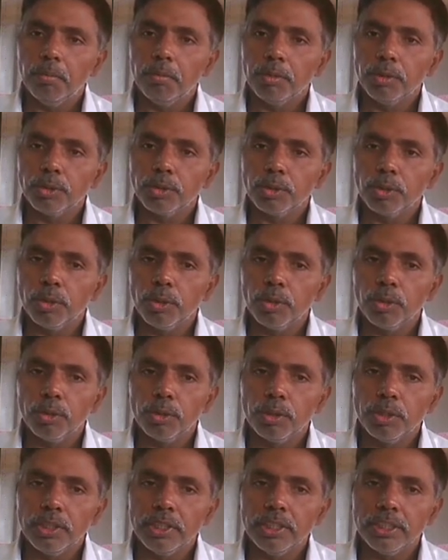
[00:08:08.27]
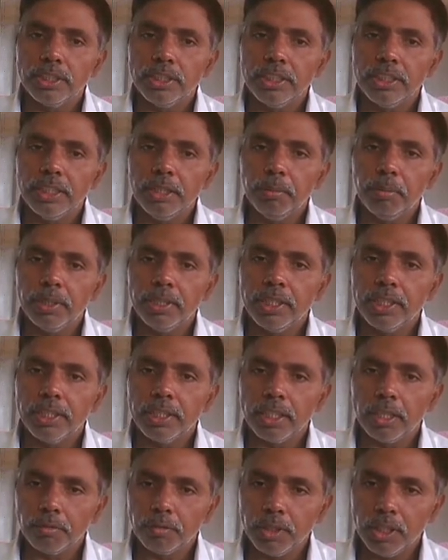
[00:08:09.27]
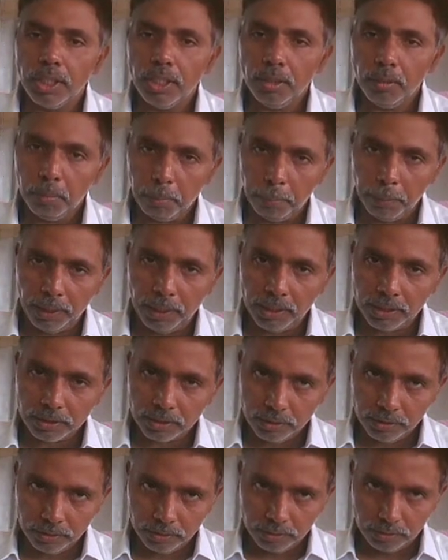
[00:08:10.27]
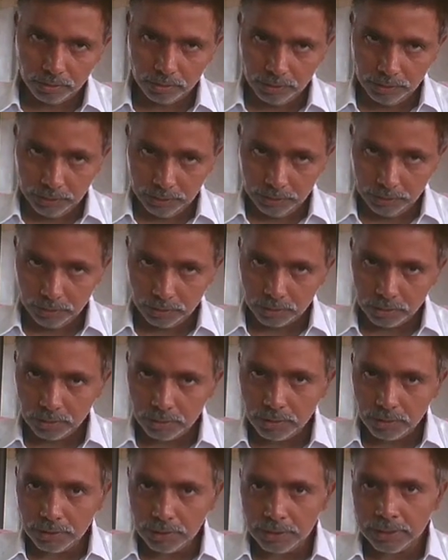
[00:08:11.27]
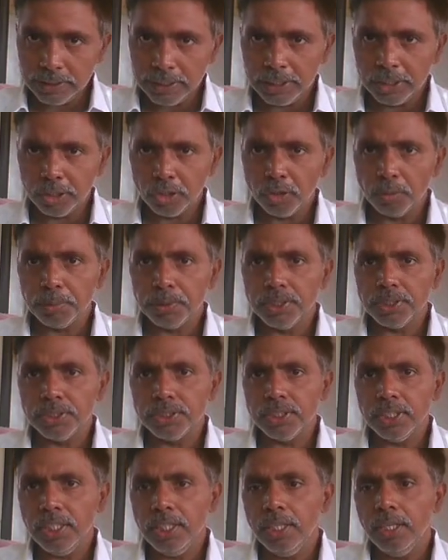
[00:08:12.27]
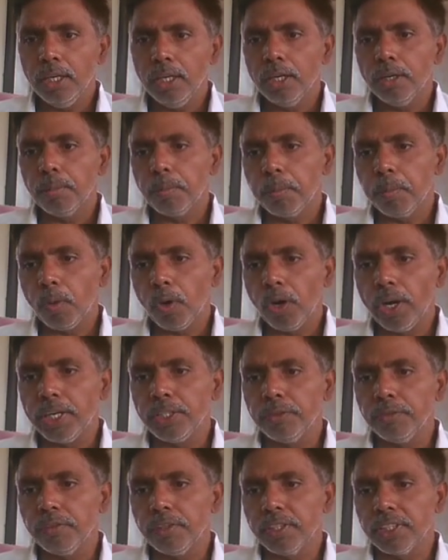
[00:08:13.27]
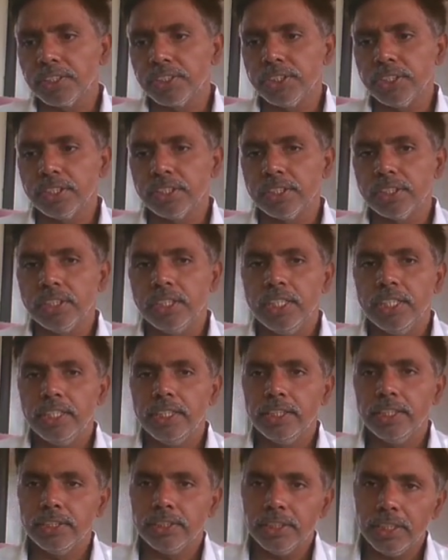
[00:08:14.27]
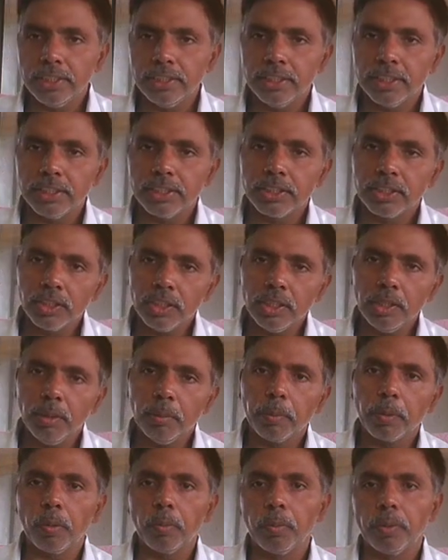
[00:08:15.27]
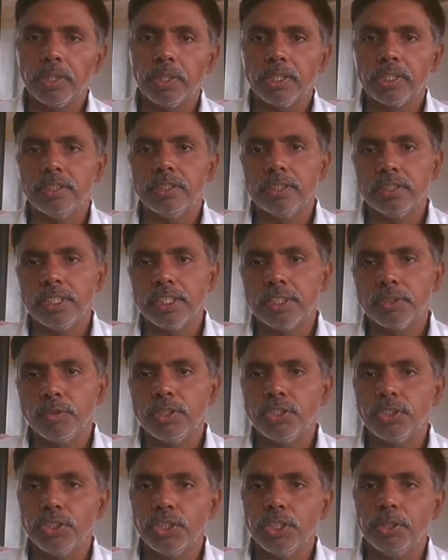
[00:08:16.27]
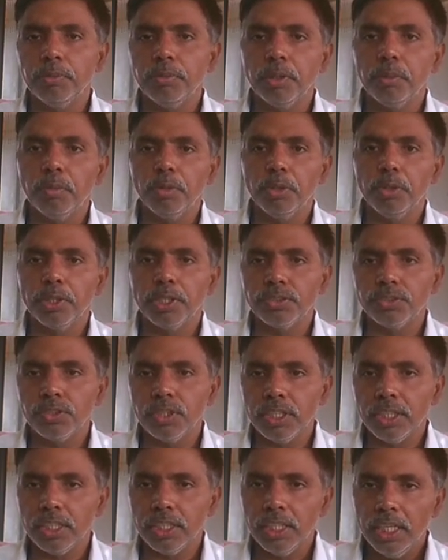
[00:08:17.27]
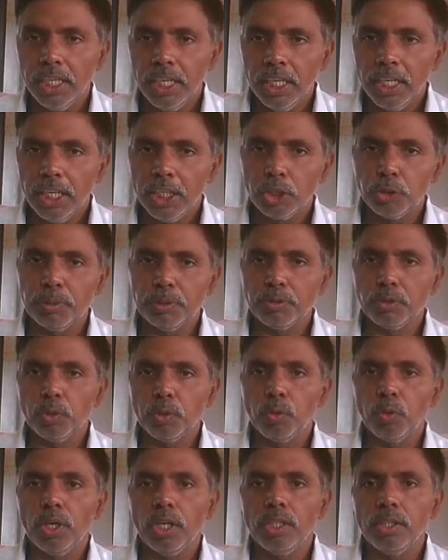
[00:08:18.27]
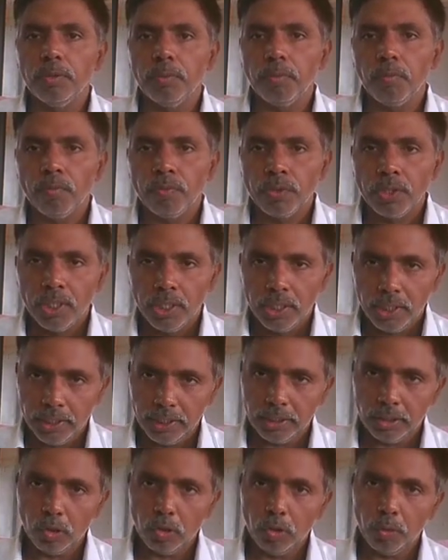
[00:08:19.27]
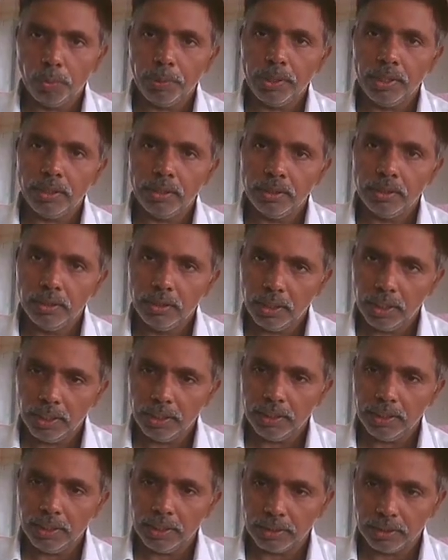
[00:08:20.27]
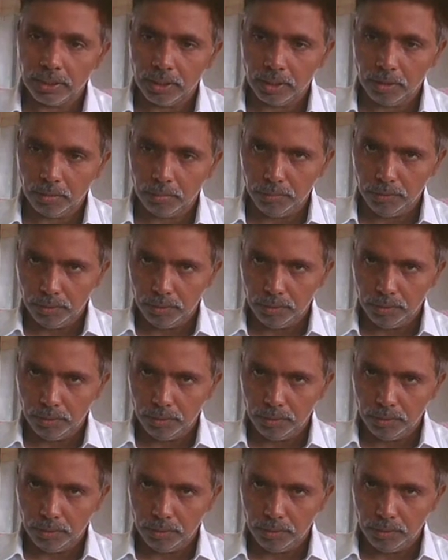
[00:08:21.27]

So it is independent of the path. Entropy is a point function. It is a just property. That's why in steam table you can see specific volume, entropy and enthalpy.